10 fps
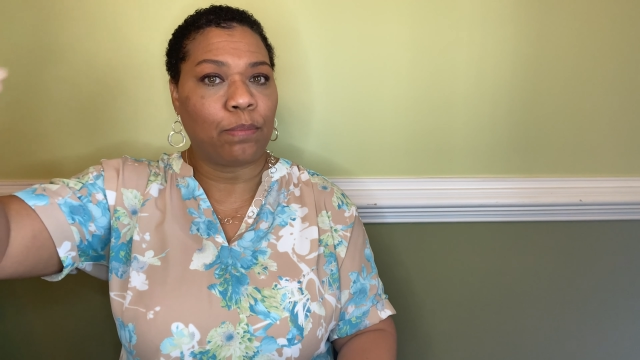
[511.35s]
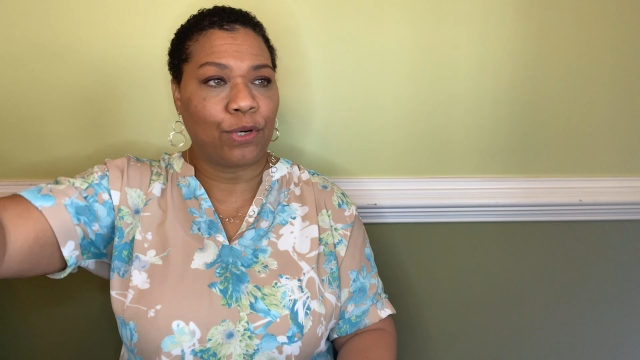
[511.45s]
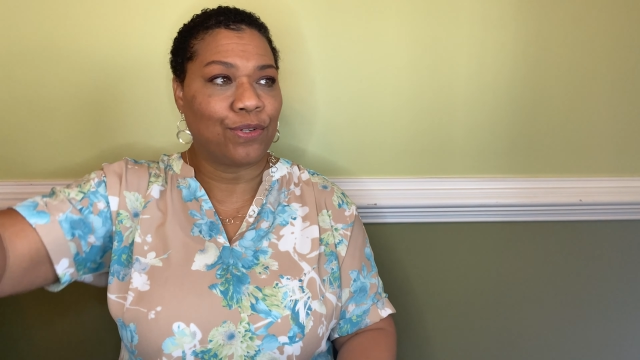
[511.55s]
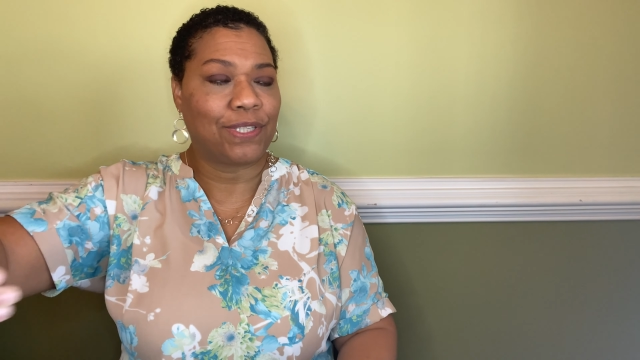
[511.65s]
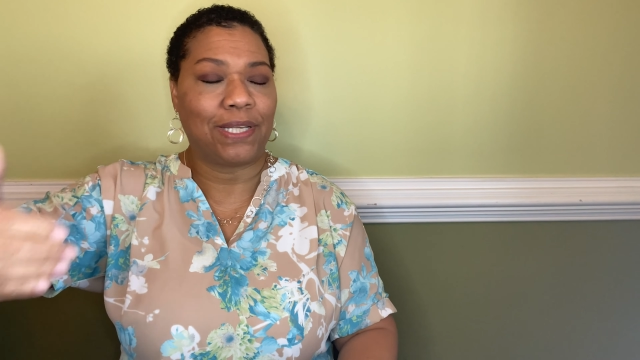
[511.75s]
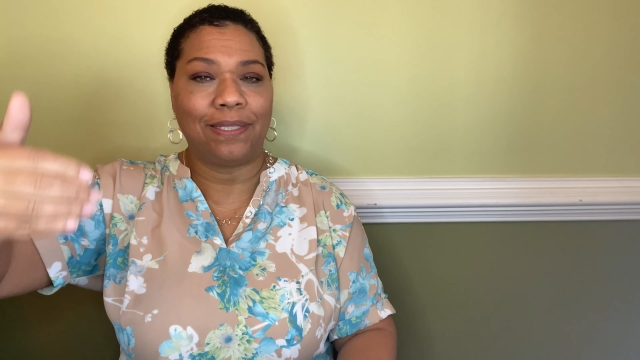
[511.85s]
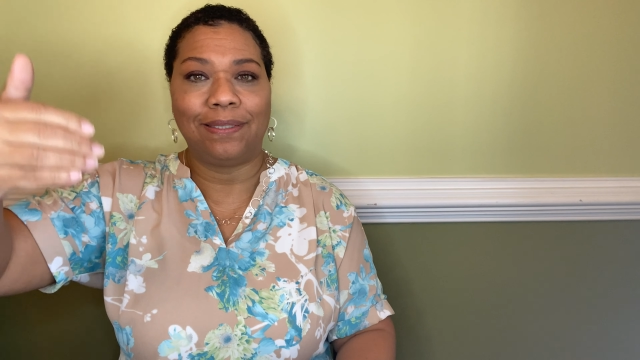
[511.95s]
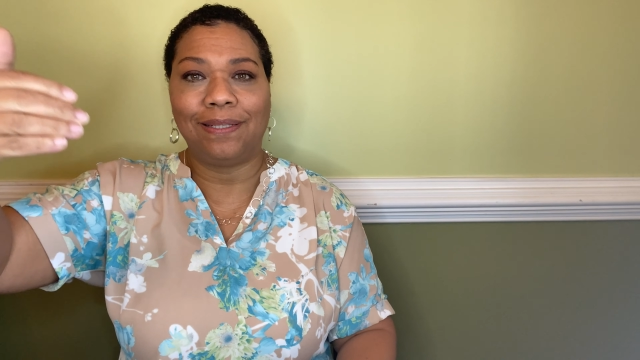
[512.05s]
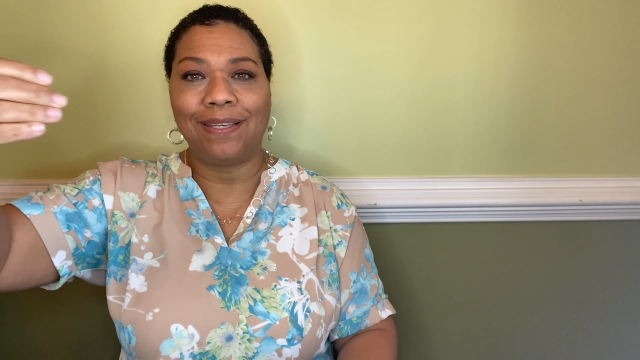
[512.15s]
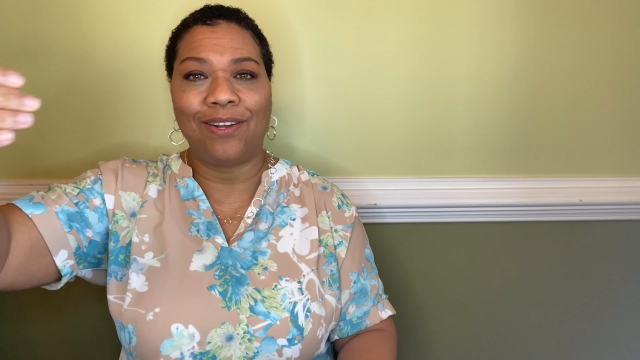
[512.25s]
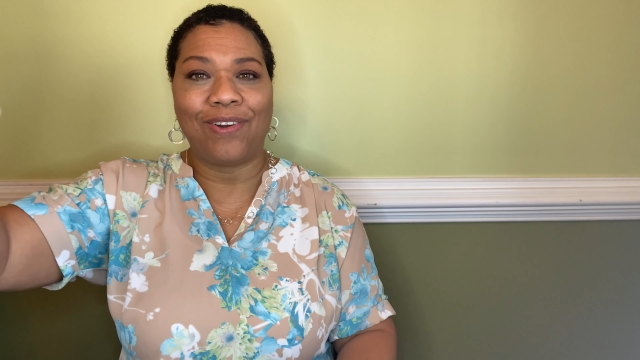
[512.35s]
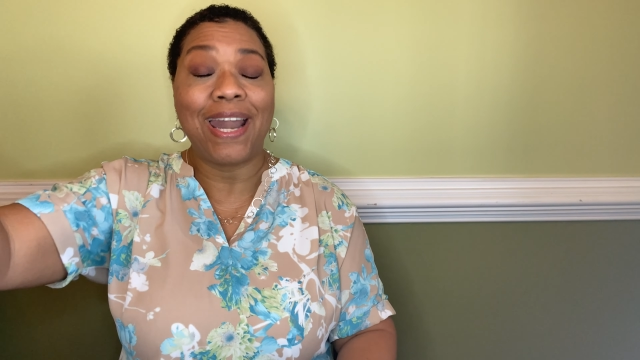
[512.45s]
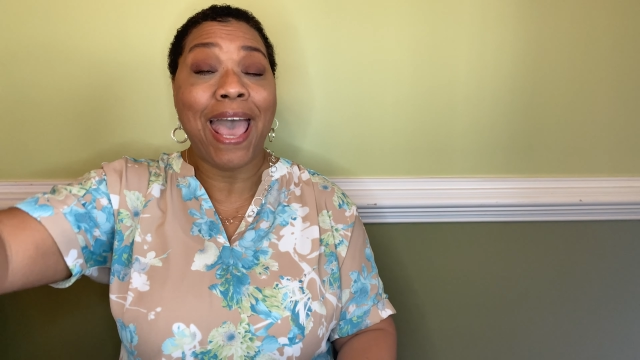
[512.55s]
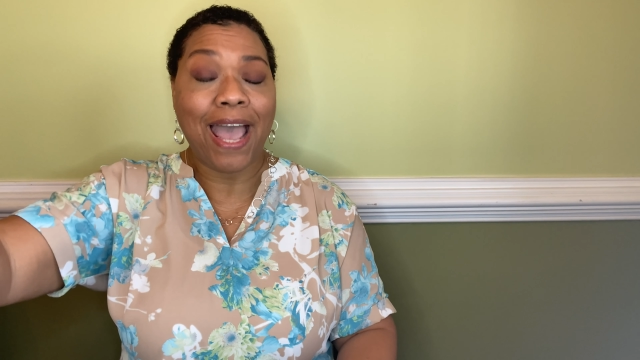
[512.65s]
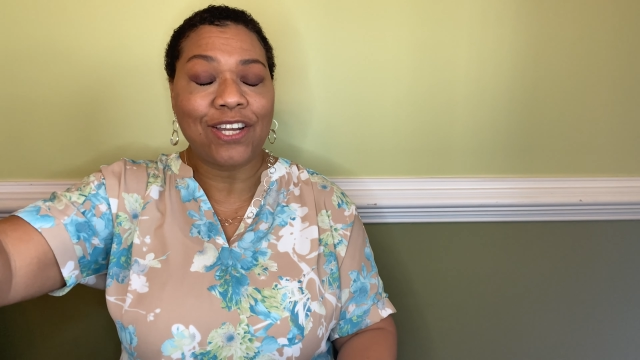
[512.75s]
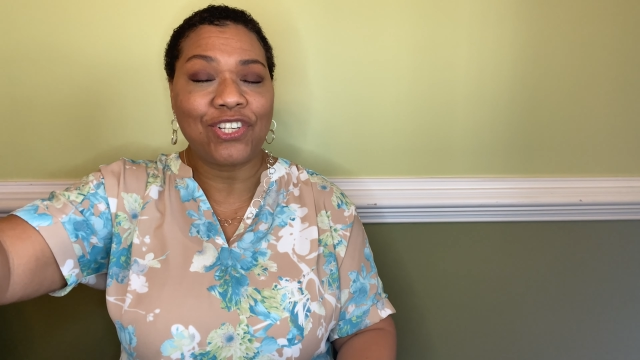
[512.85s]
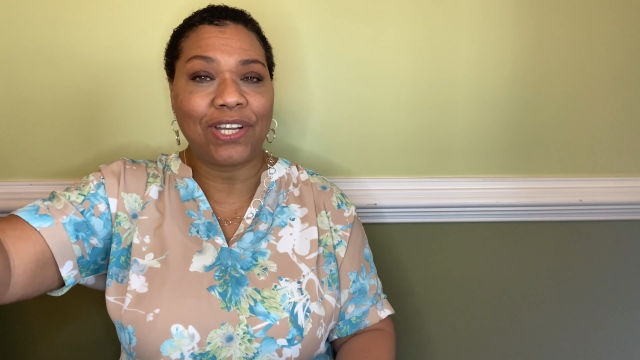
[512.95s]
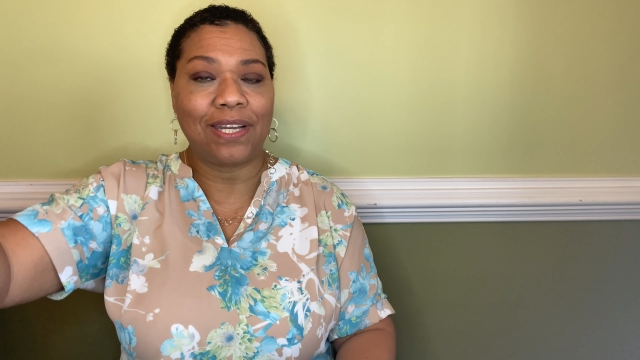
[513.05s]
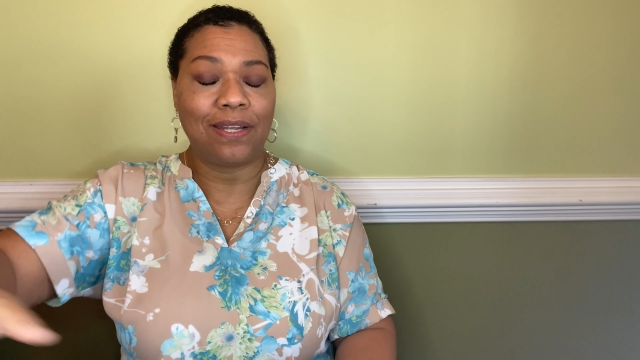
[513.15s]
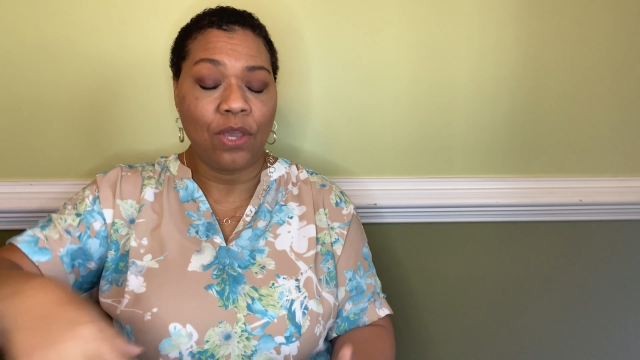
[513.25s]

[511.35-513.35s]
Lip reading: a person, an action.